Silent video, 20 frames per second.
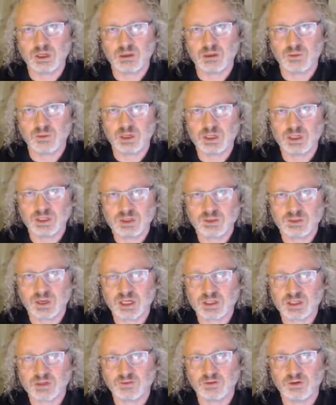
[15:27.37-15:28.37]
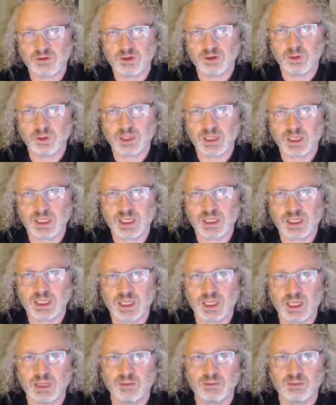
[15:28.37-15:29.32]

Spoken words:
went into production very quickly,